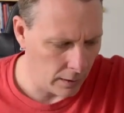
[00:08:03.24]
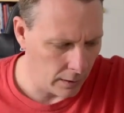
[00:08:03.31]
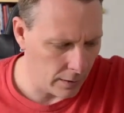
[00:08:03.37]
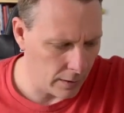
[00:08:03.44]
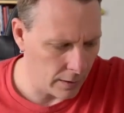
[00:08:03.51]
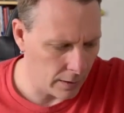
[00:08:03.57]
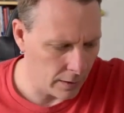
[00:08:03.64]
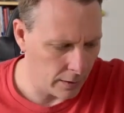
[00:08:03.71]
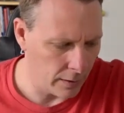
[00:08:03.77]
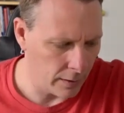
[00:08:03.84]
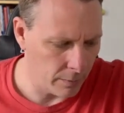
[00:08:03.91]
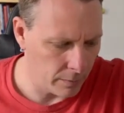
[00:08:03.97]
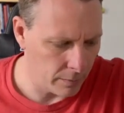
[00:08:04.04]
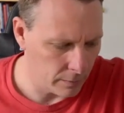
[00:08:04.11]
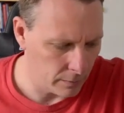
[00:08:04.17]

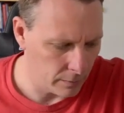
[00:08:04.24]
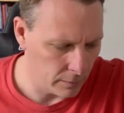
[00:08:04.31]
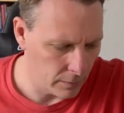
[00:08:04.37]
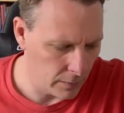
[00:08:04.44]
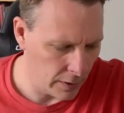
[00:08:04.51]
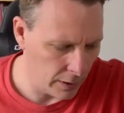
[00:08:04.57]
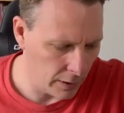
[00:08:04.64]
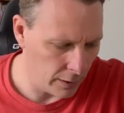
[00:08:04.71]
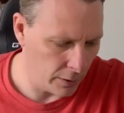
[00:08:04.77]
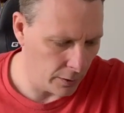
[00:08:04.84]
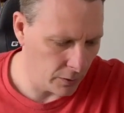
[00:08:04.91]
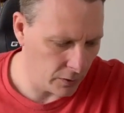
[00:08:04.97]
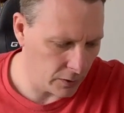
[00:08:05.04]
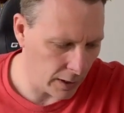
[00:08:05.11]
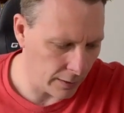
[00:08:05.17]
And the
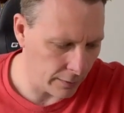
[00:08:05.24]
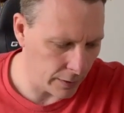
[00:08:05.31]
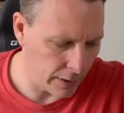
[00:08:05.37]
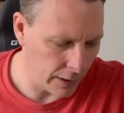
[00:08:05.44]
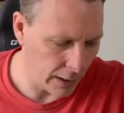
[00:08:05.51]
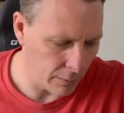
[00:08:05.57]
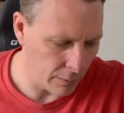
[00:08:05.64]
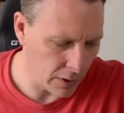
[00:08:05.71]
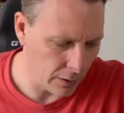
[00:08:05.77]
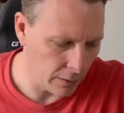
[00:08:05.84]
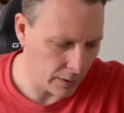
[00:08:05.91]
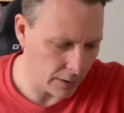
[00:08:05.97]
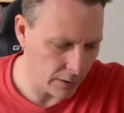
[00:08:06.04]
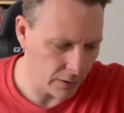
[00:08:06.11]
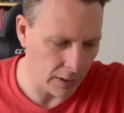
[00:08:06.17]
used in every game
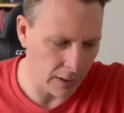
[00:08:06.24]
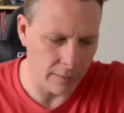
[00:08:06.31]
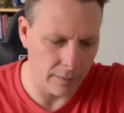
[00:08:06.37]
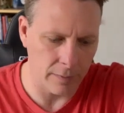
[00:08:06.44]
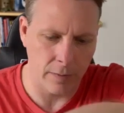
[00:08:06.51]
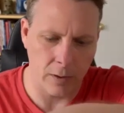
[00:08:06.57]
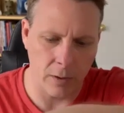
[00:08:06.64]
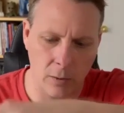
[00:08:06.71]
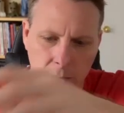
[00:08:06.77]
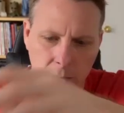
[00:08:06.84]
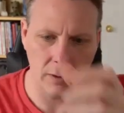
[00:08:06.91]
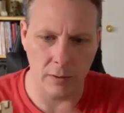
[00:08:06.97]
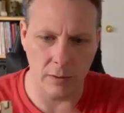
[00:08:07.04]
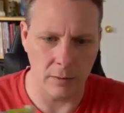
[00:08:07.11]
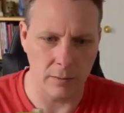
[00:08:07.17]
tokens have their own
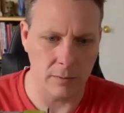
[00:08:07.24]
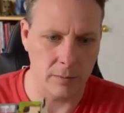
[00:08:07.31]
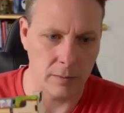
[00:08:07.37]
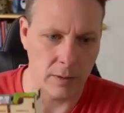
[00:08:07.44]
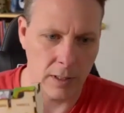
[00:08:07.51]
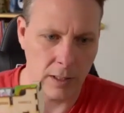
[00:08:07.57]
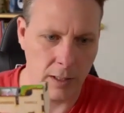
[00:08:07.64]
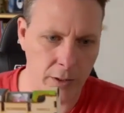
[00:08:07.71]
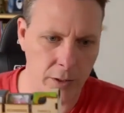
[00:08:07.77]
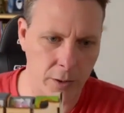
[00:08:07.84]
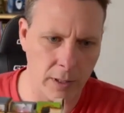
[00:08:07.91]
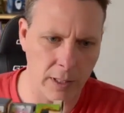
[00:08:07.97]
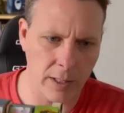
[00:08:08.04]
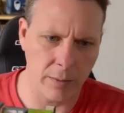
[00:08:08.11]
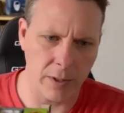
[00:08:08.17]
little
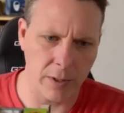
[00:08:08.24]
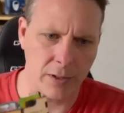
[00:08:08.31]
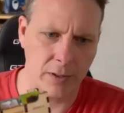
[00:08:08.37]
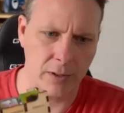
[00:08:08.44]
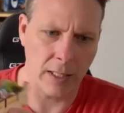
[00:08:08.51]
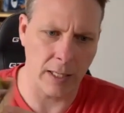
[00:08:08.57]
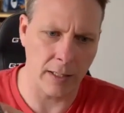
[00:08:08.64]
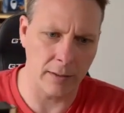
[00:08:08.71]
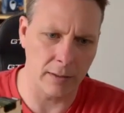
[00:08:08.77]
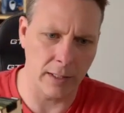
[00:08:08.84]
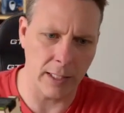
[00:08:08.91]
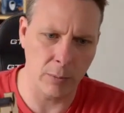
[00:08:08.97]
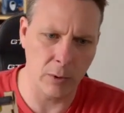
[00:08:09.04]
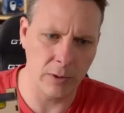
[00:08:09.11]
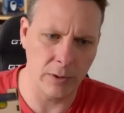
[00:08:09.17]
tray, which is again
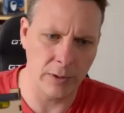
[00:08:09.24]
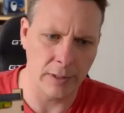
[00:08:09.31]
labeled.